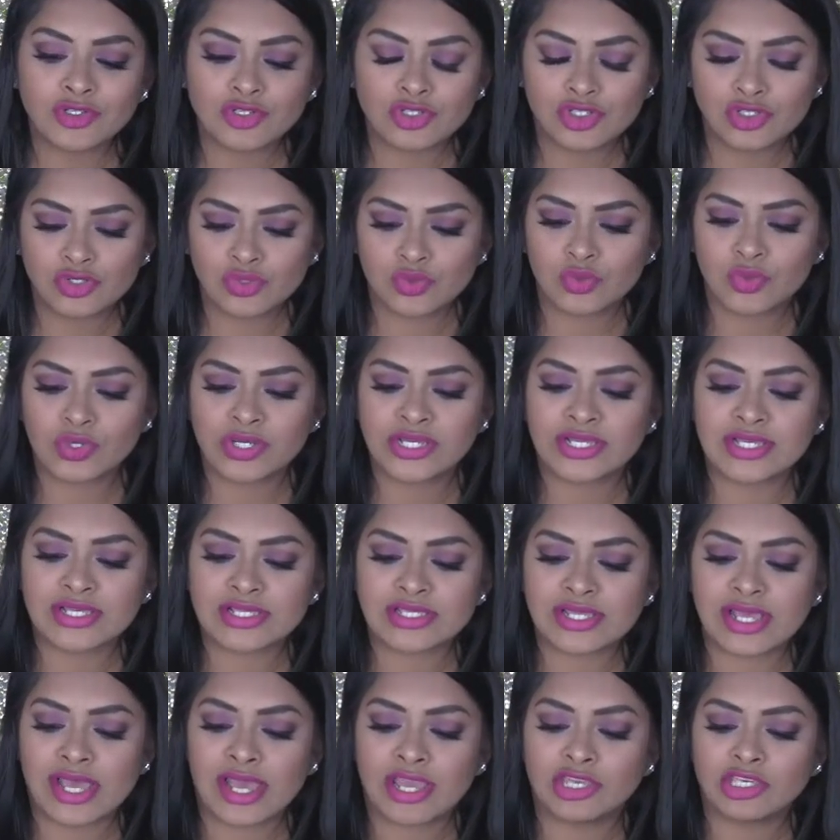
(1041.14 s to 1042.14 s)
to do
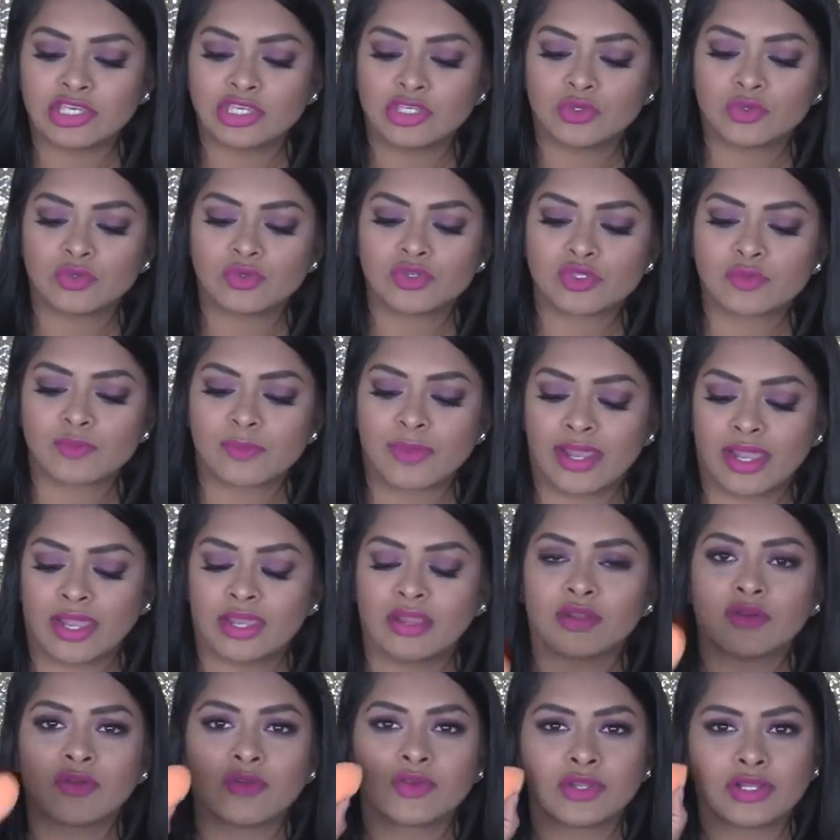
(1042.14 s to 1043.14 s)
is I use
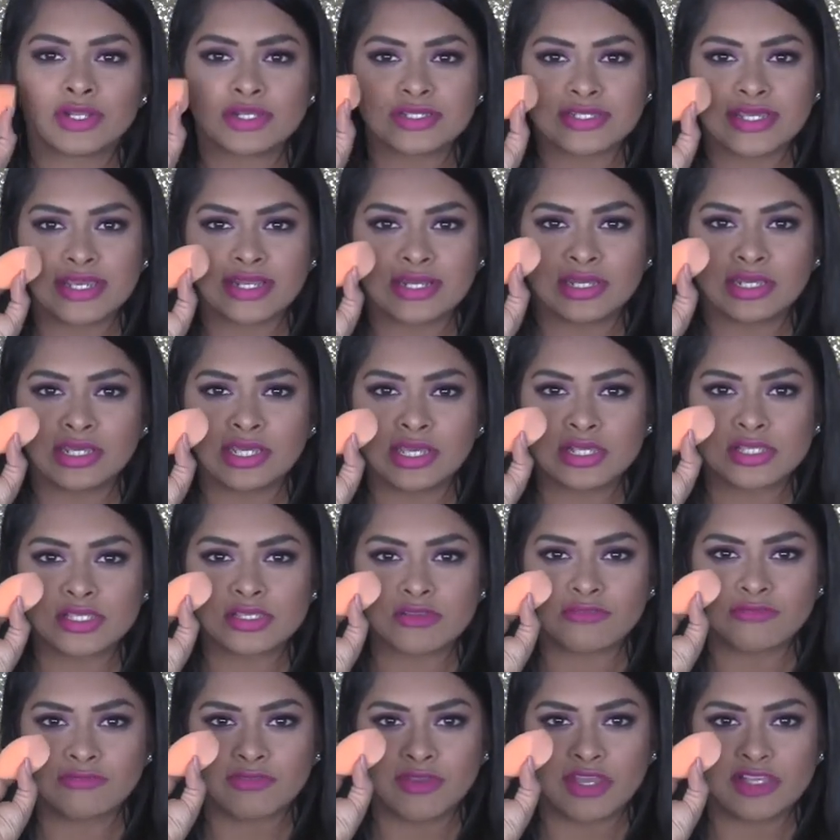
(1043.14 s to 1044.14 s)
my Real Techniques
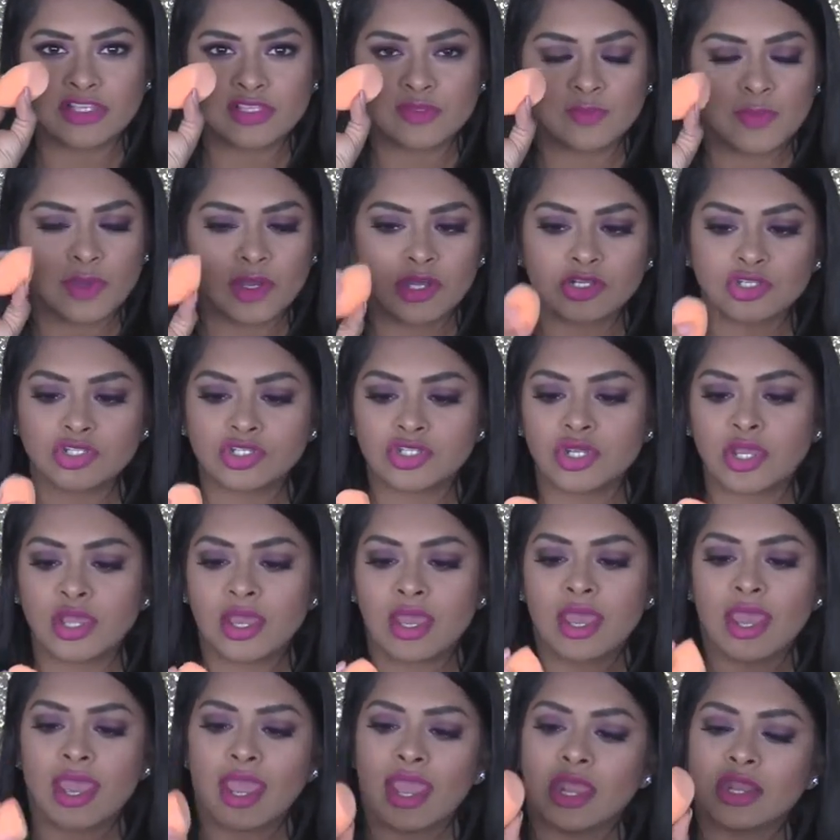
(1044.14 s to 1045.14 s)
face sponge,
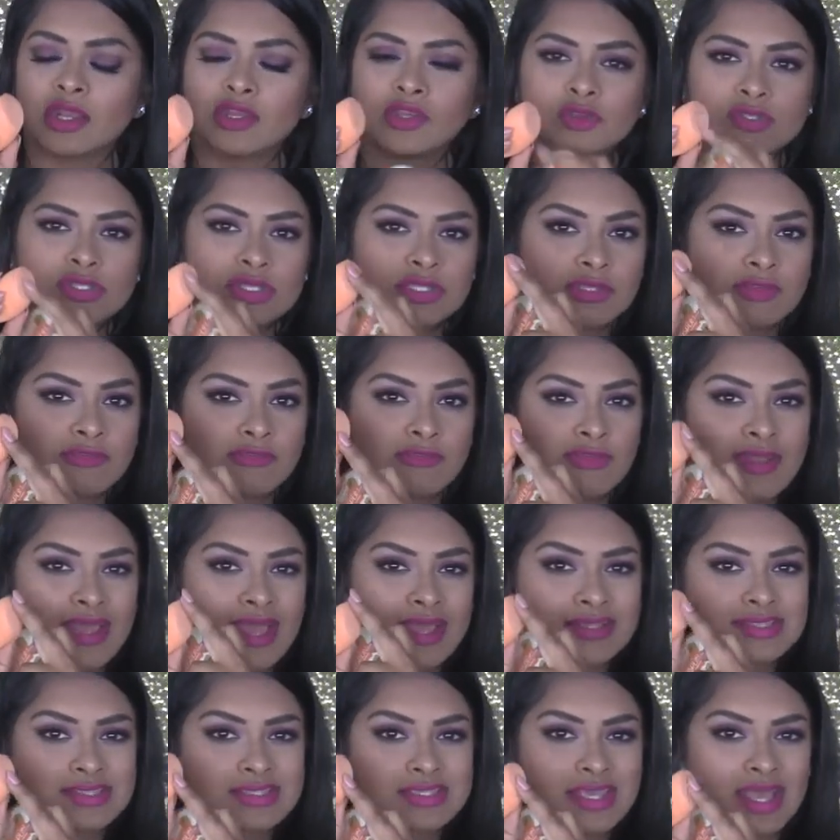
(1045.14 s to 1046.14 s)
and using the
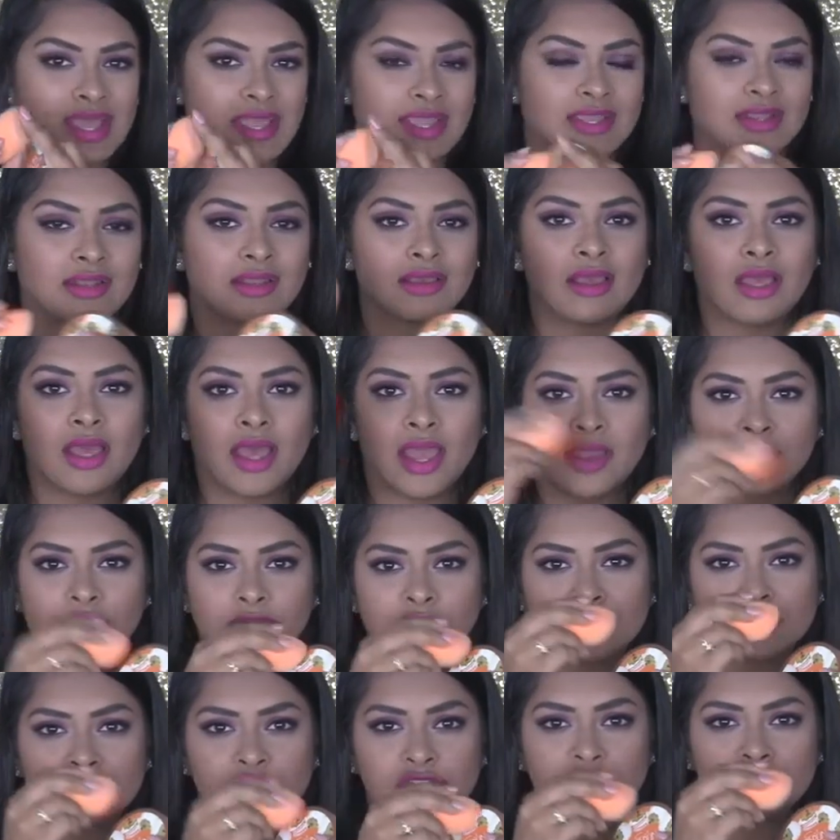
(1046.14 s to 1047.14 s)
flat side, I
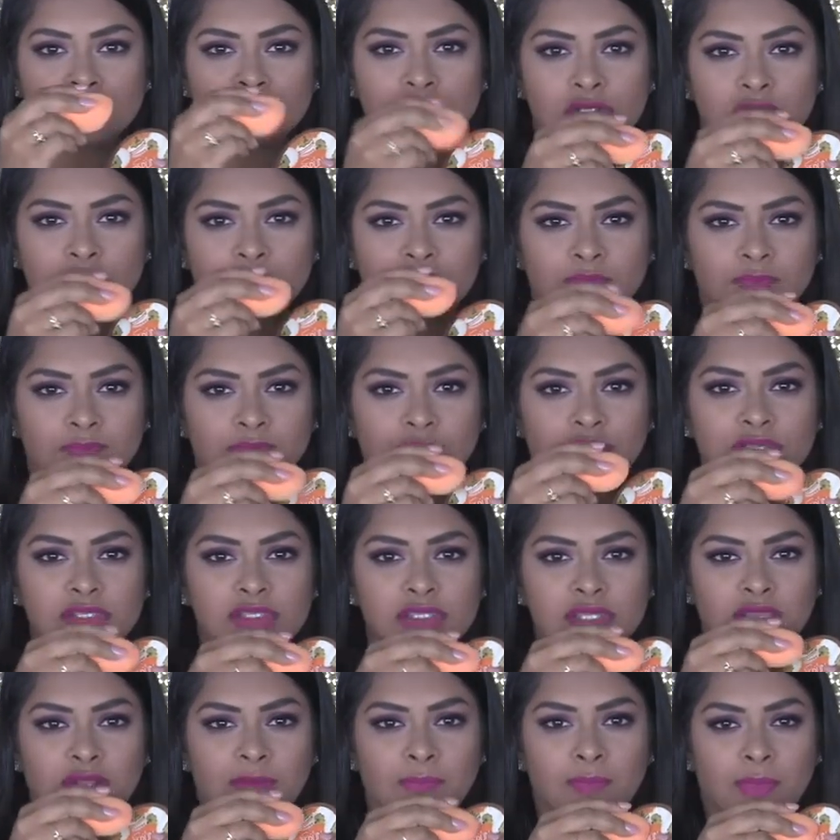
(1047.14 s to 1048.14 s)
would just dip
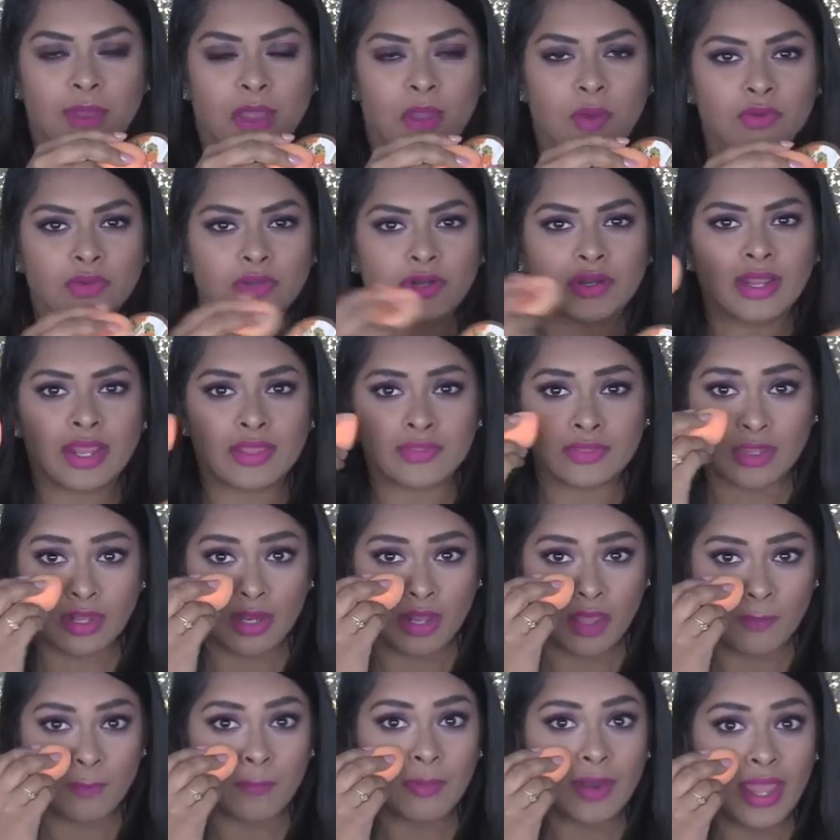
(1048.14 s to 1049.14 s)
this in powder and
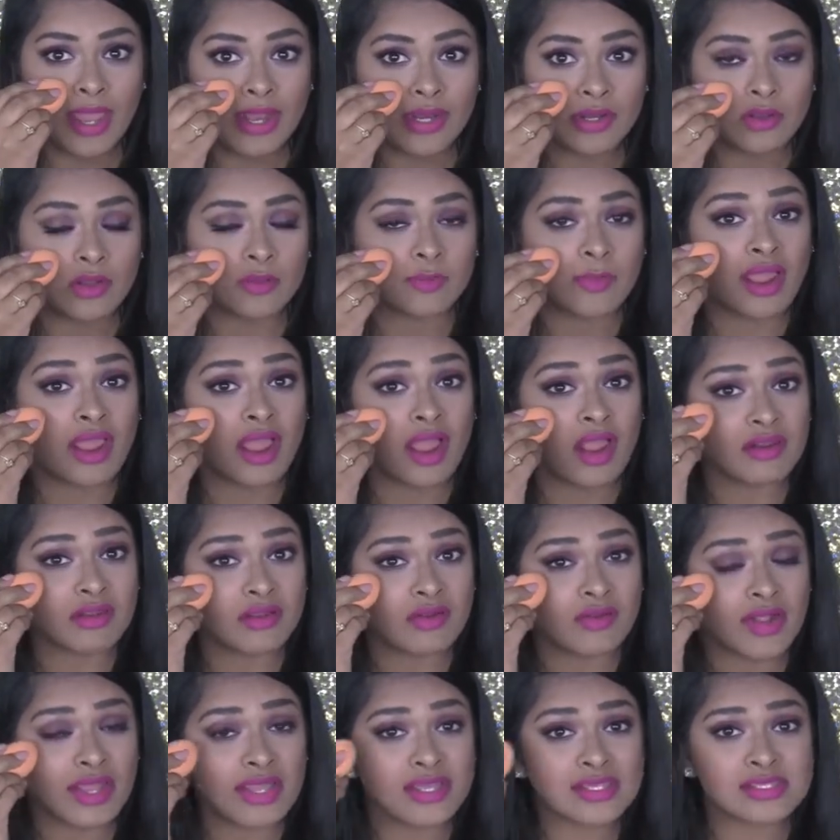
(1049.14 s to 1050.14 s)
then apply it on my
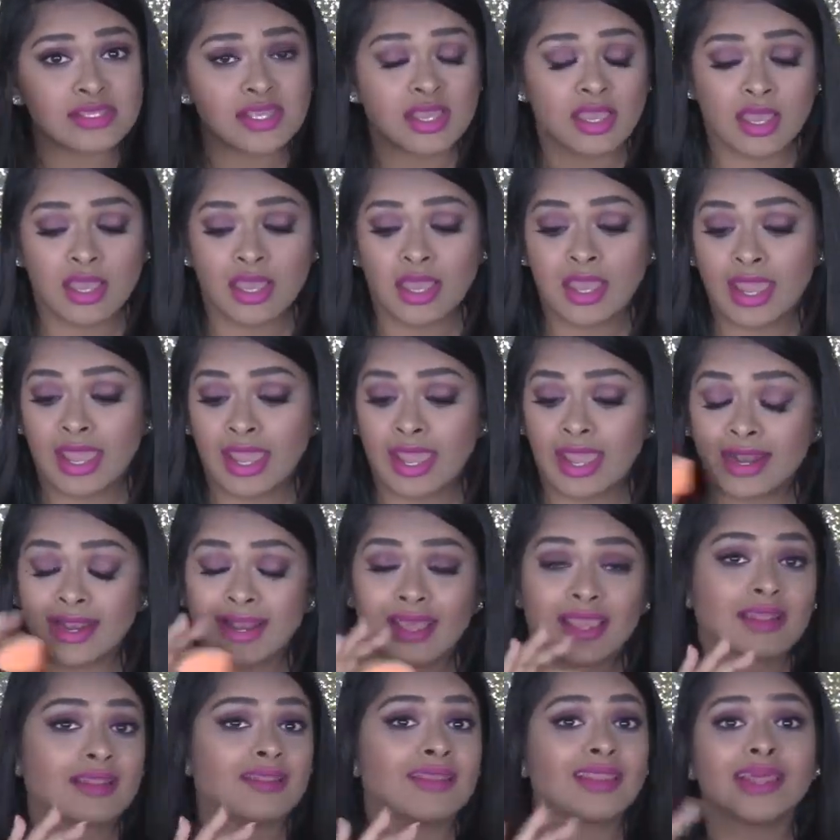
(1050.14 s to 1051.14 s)
under eyes and
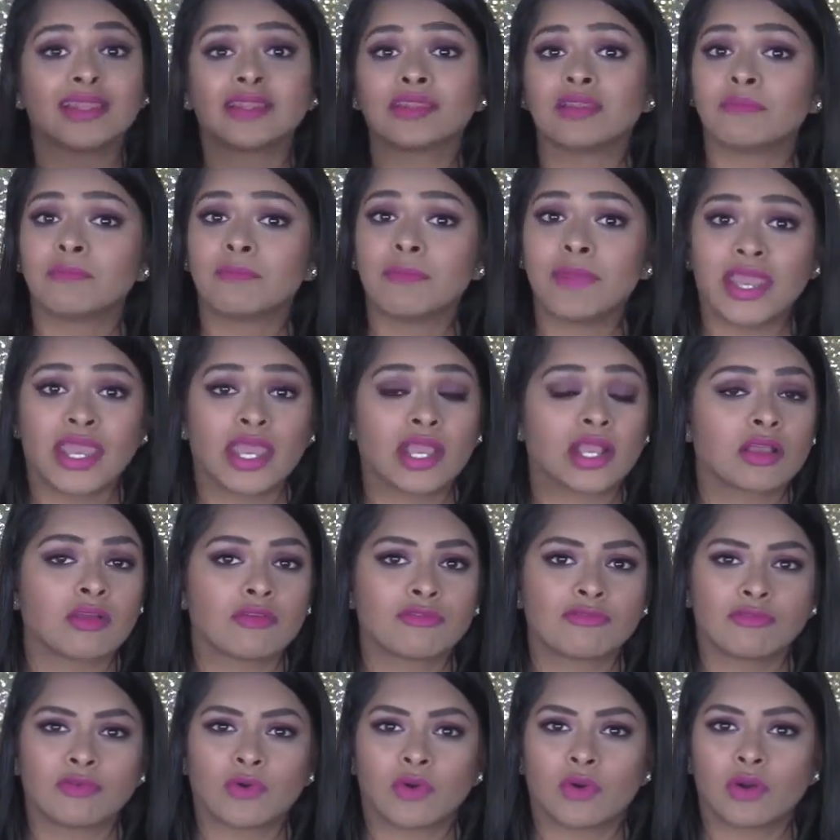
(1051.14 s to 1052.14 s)
like let it bake
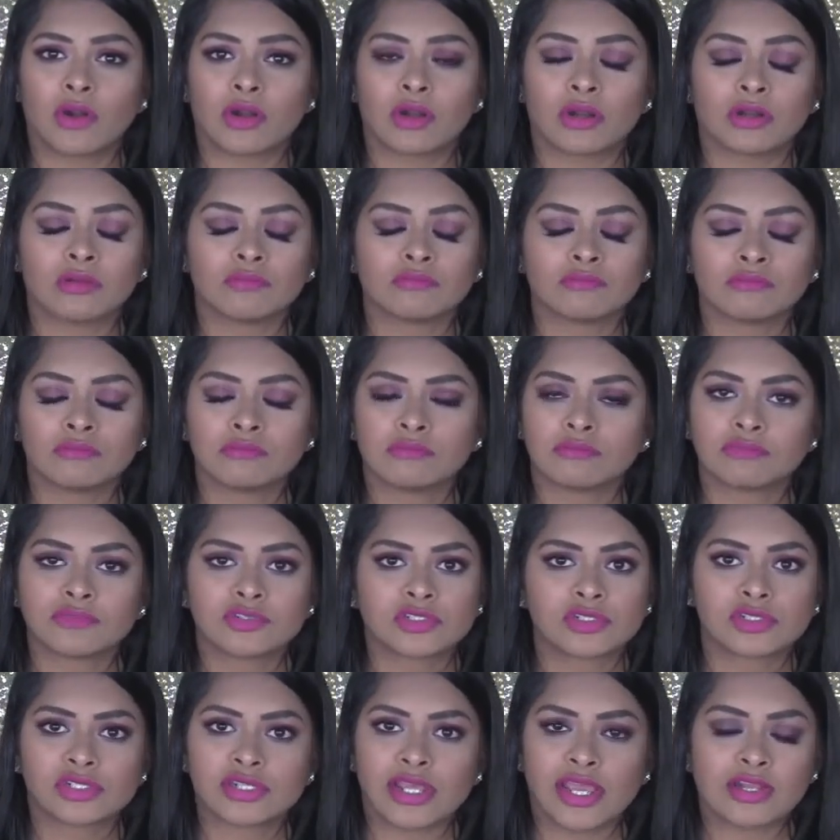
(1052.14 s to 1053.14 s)
for
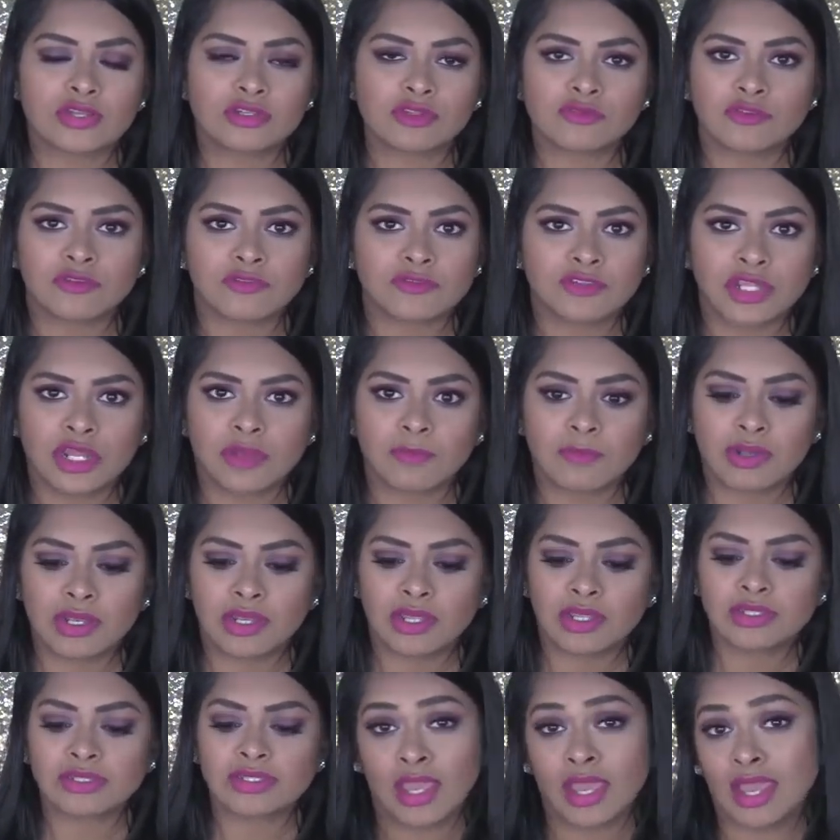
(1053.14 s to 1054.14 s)
10 to 15
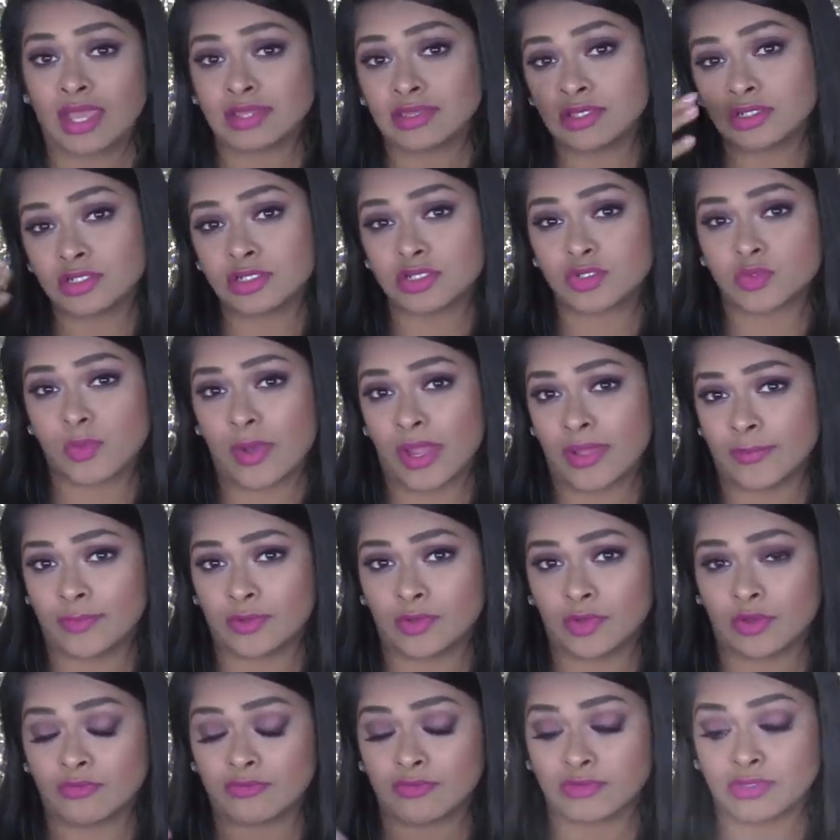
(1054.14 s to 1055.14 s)
minutes and then just wipe
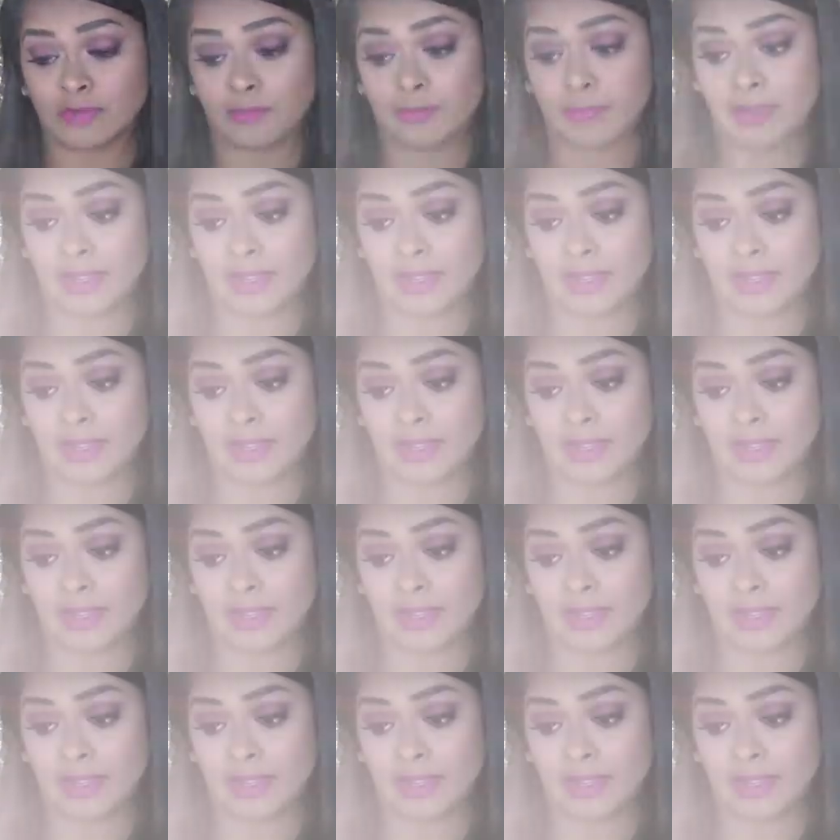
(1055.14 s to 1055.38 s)
it off with a